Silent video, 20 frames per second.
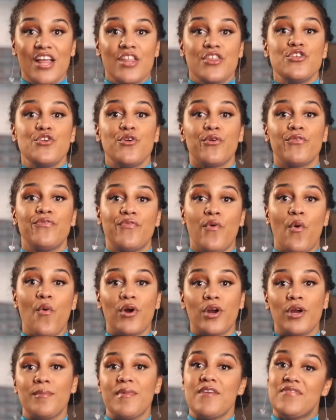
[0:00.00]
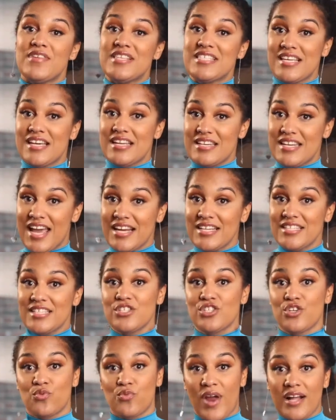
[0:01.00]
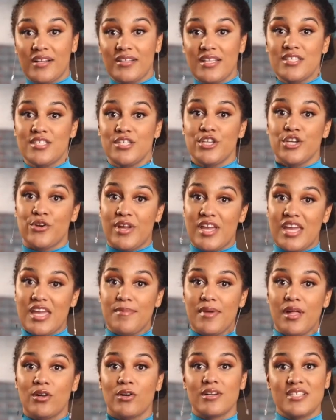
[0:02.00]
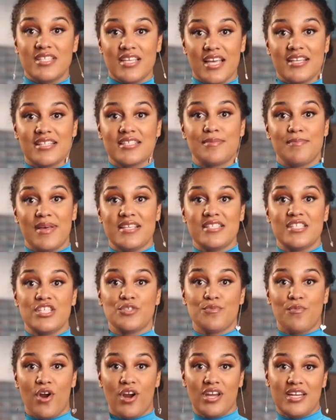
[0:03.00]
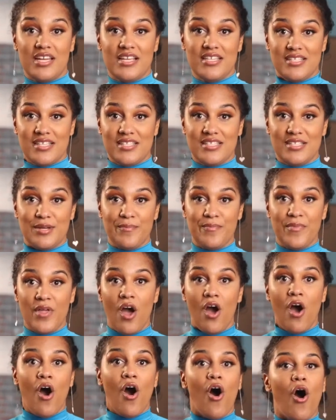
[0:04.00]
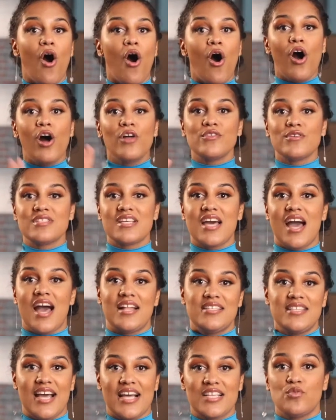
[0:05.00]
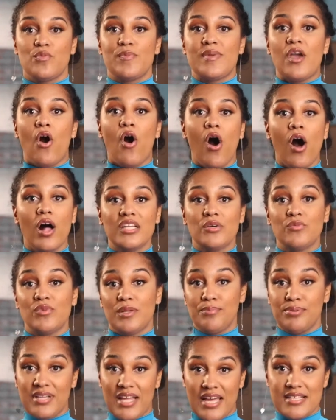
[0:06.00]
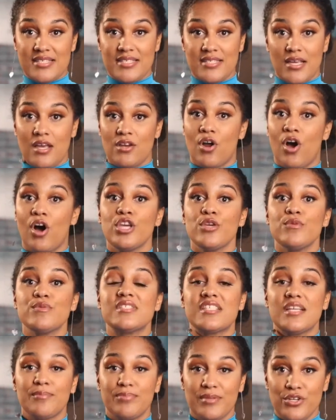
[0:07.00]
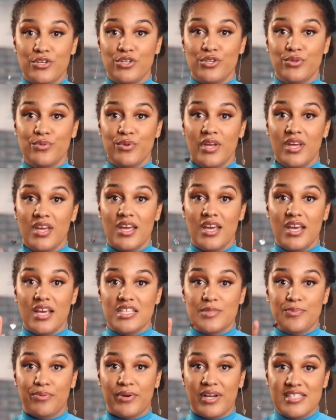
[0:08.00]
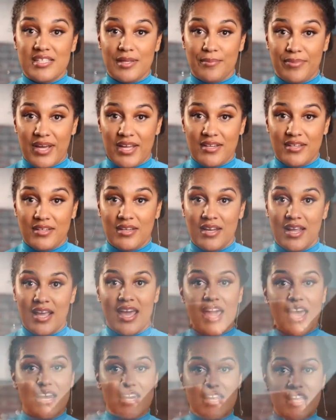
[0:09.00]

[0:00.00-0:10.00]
Your form, if it's connected directly to your email or text message marketing system, all those contacts will be all in one place. And all you simply do is press a button and